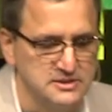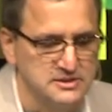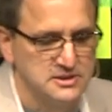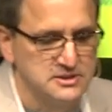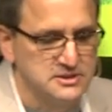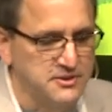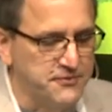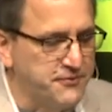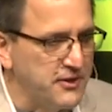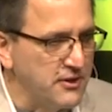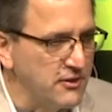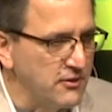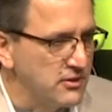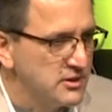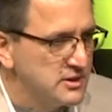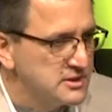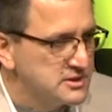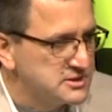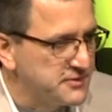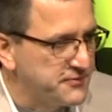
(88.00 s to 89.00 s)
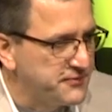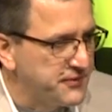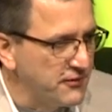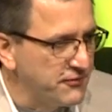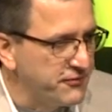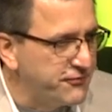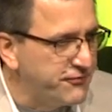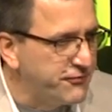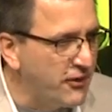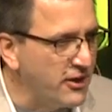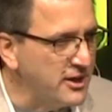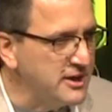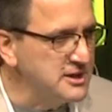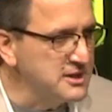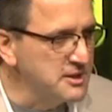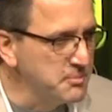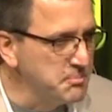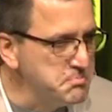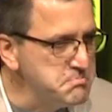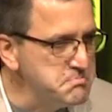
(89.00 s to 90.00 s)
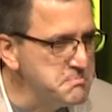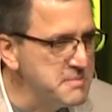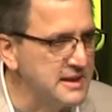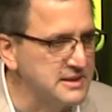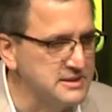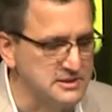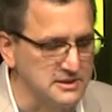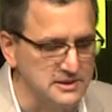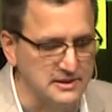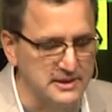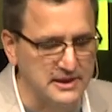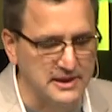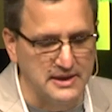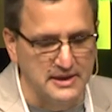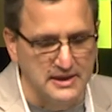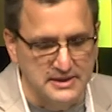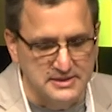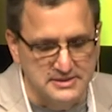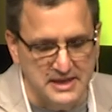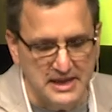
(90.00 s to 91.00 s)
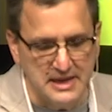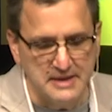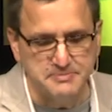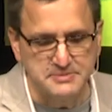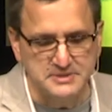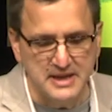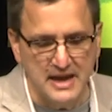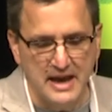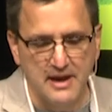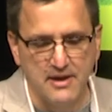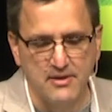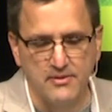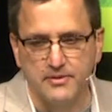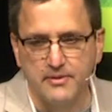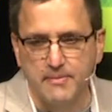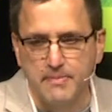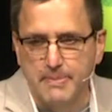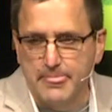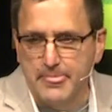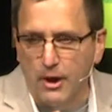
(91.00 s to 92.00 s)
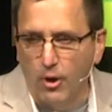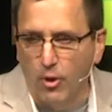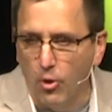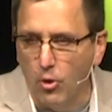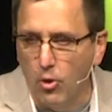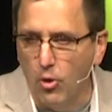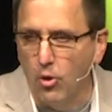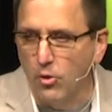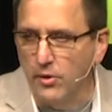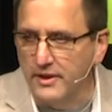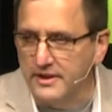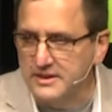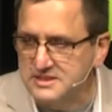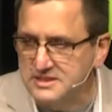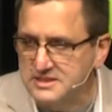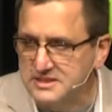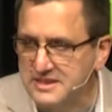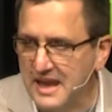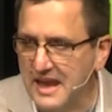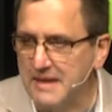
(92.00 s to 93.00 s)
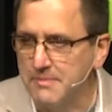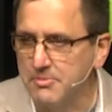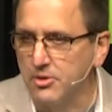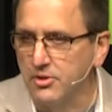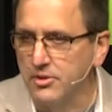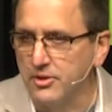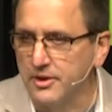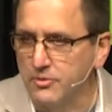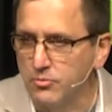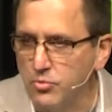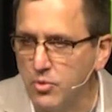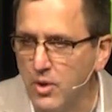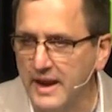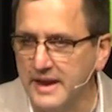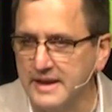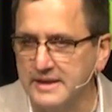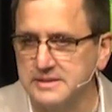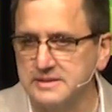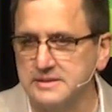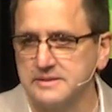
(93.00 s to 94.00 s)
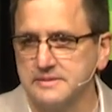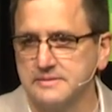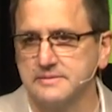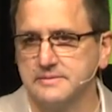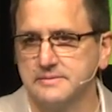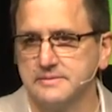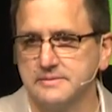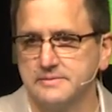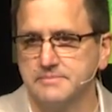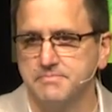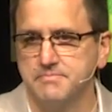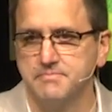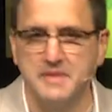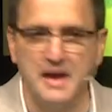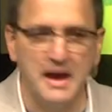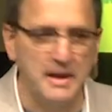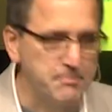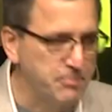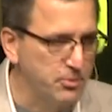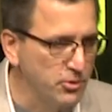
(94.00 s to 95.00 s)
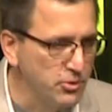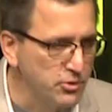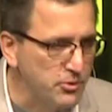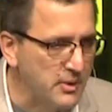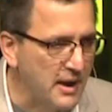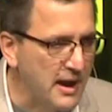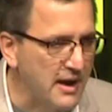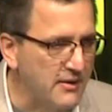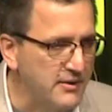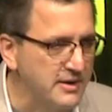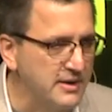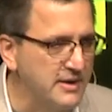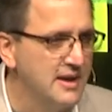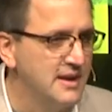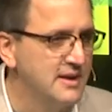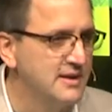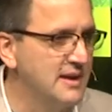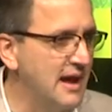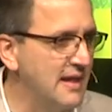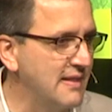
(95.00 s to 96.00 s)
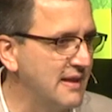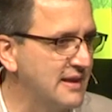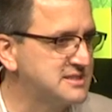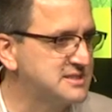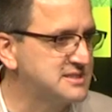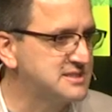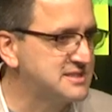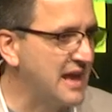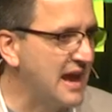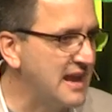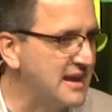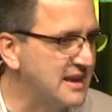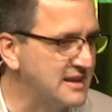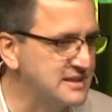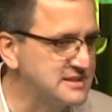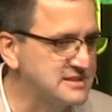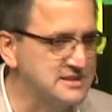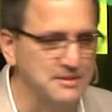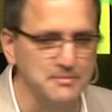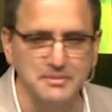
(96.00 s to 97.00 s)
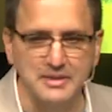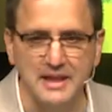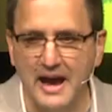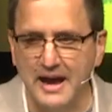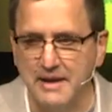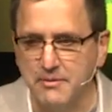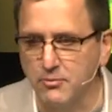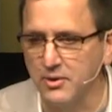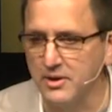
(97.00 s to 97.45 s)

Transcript: To feel fundamentally deep down whole and stable and right. Not pulled around and not like standing in some line